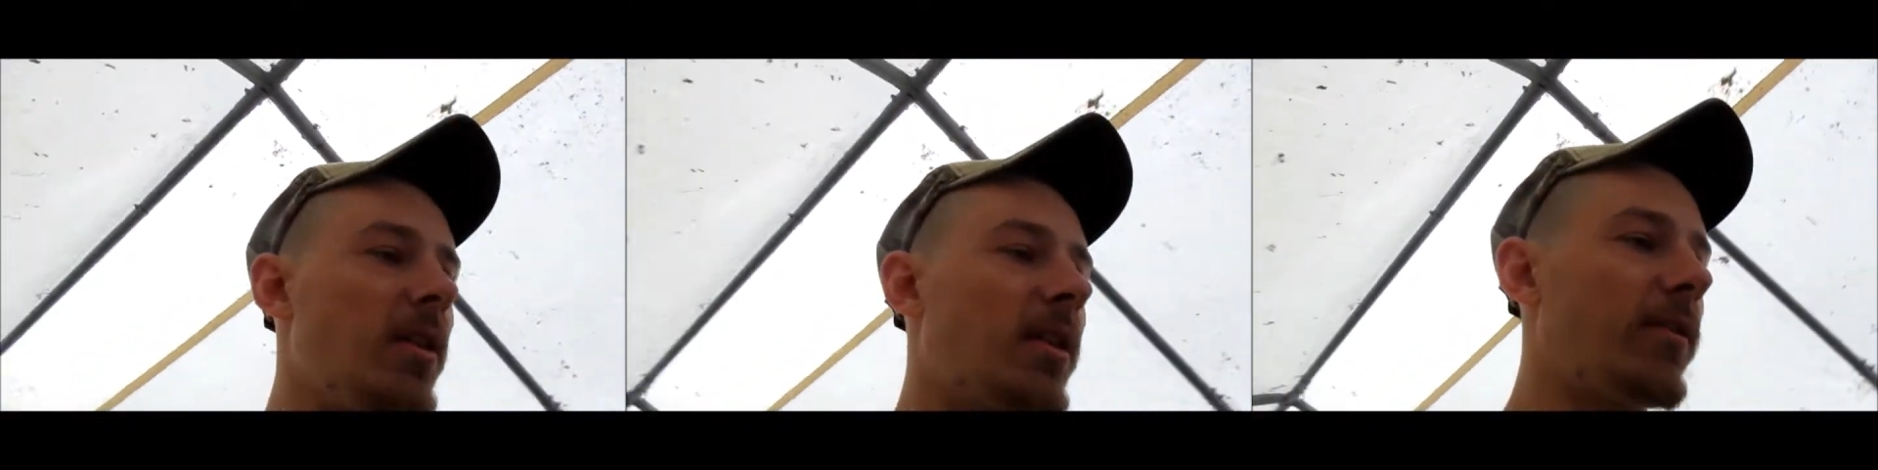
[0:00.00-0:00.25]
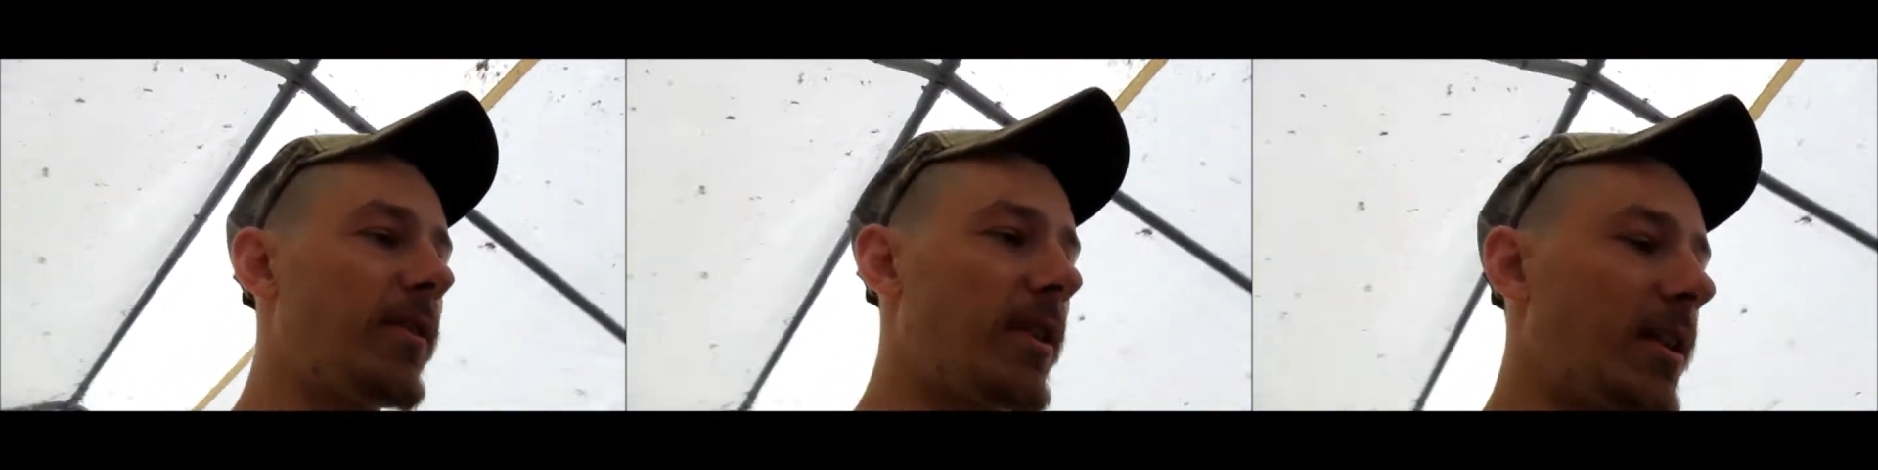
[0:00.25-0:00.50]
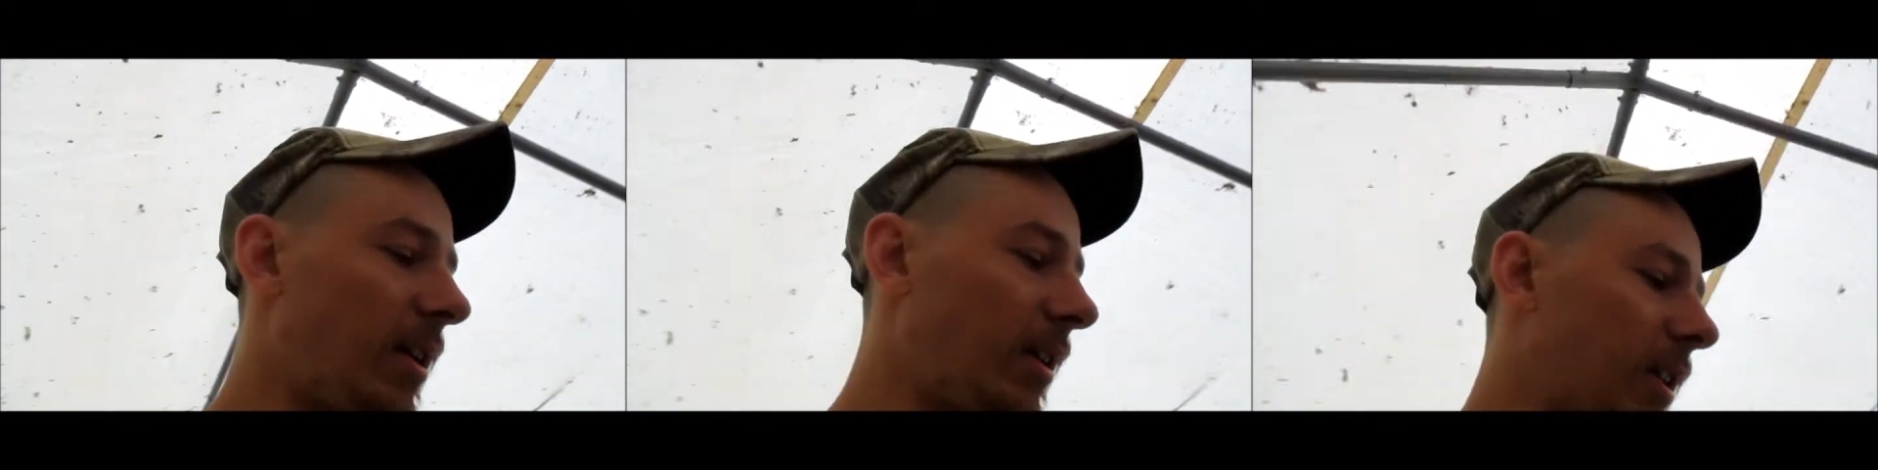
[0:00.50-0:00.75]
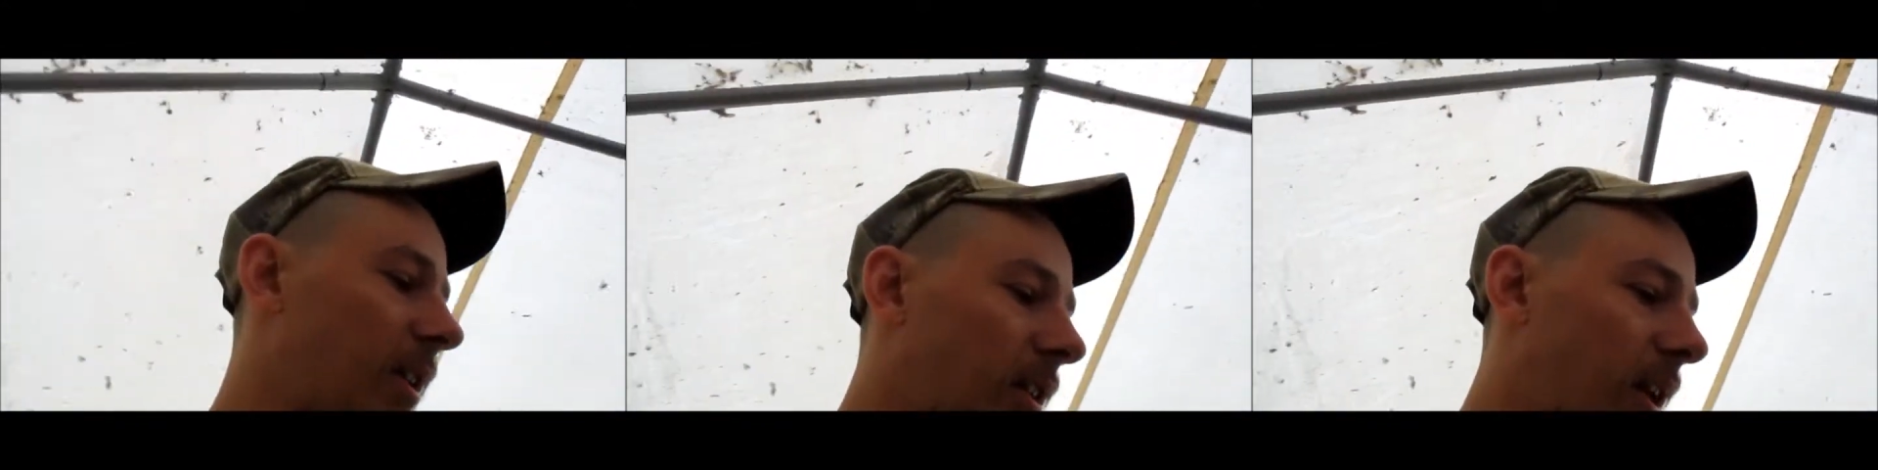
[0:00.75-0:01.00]
and I figured I'm
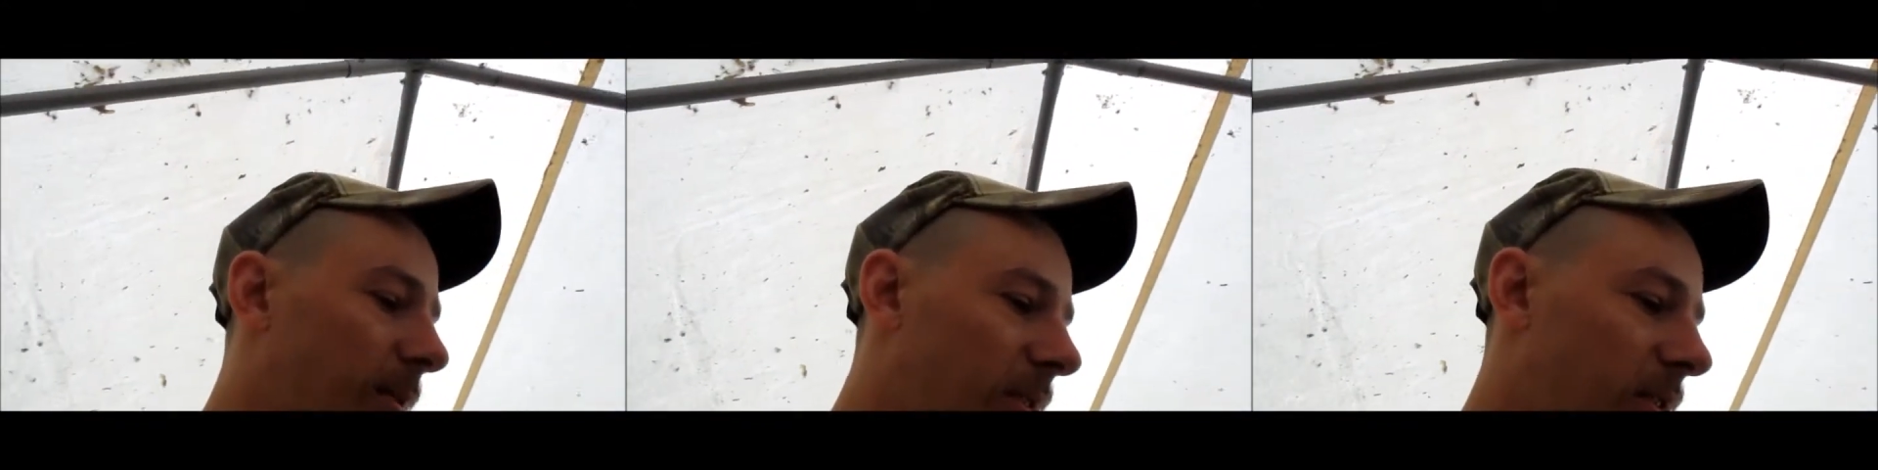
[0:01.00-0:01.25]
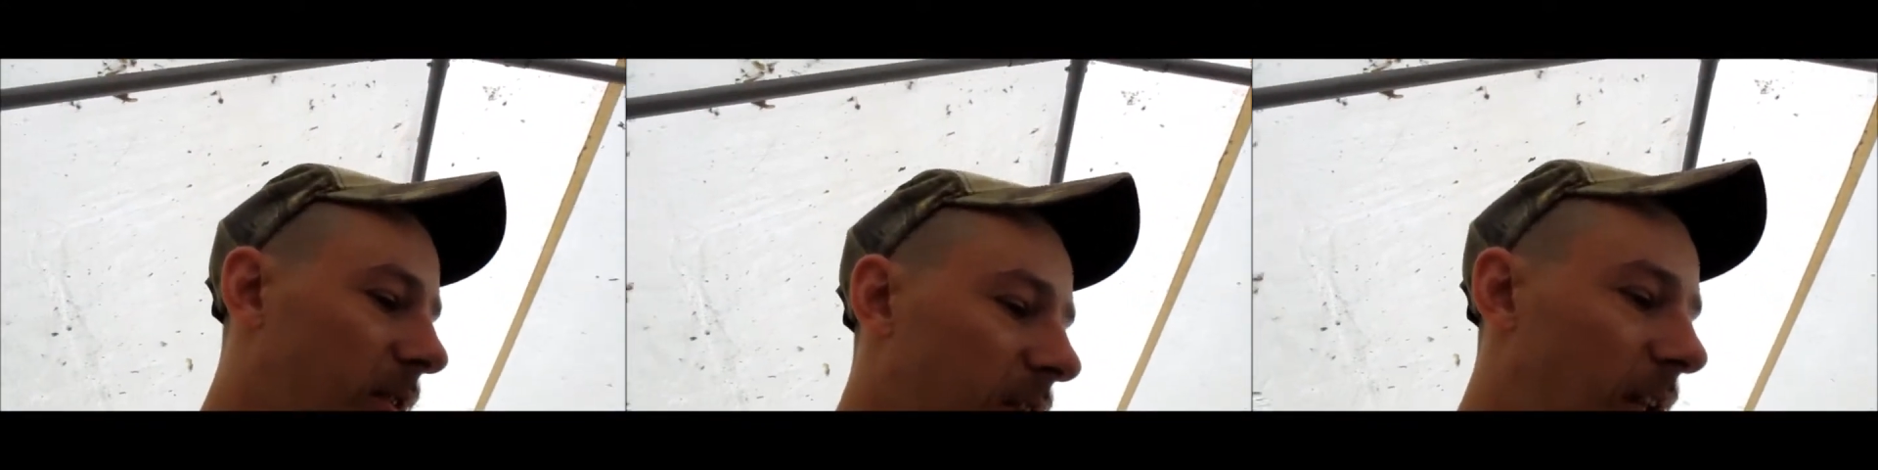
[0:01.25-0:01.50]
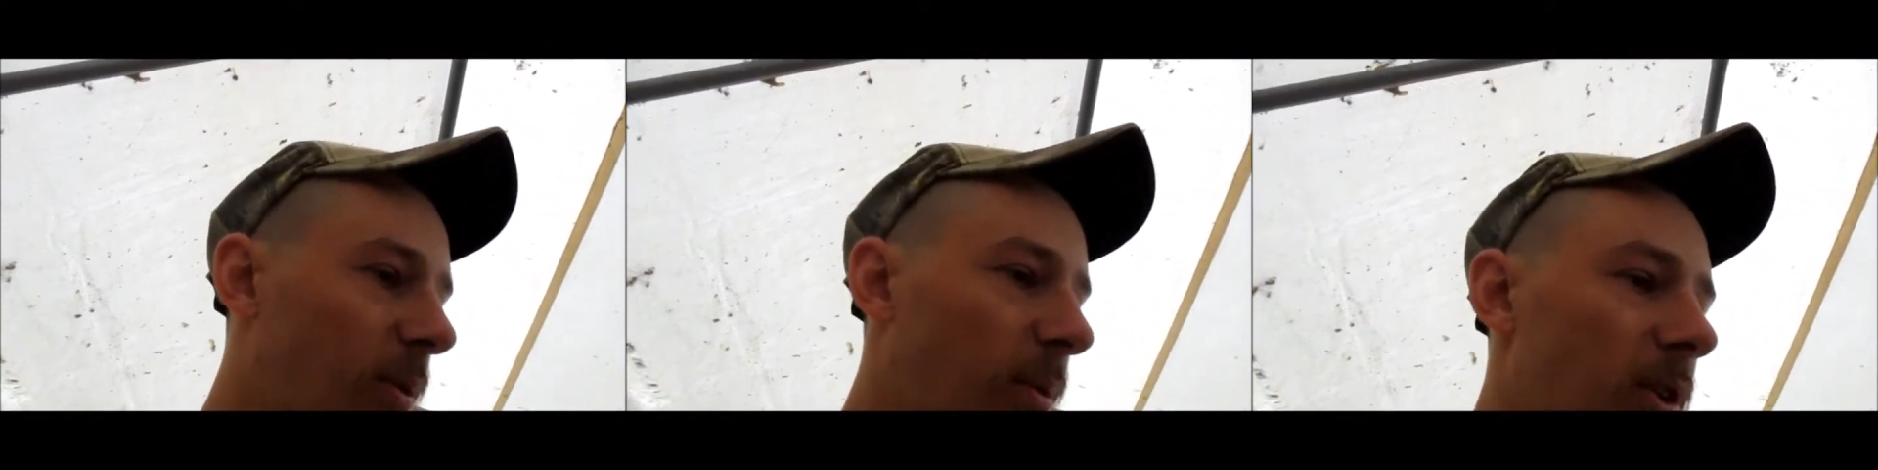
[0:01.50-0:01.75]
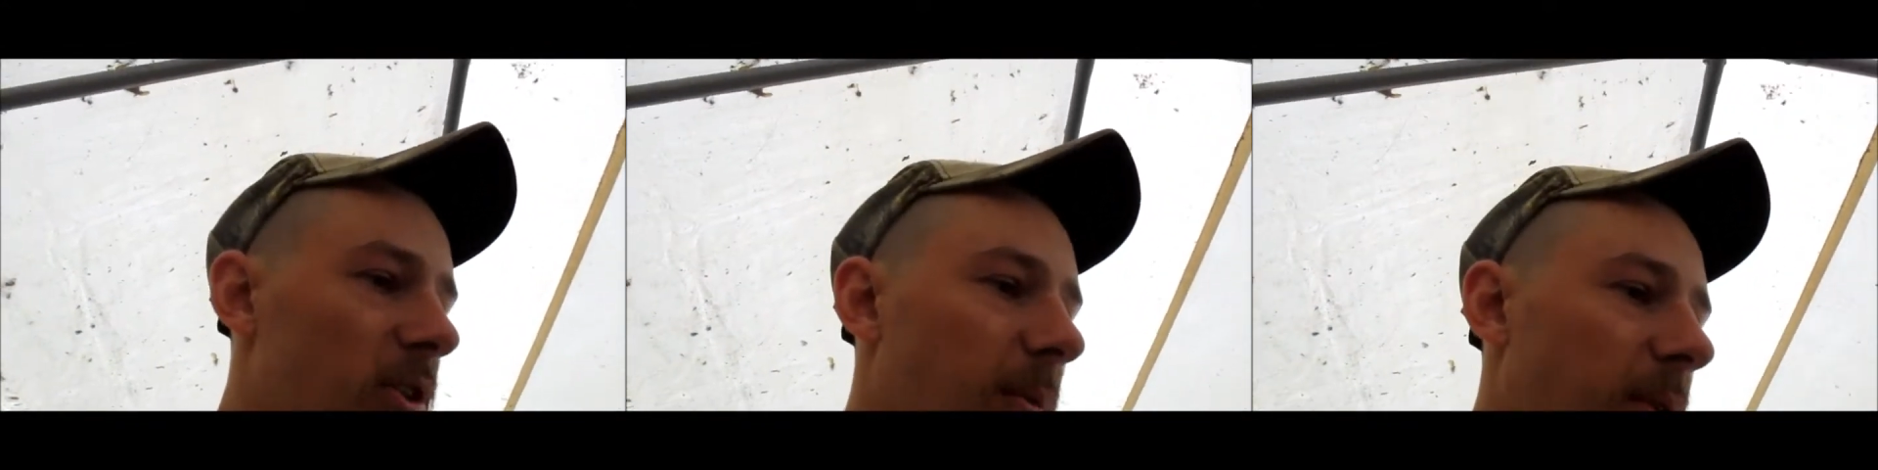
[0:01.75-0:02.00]
going to clean the wheels up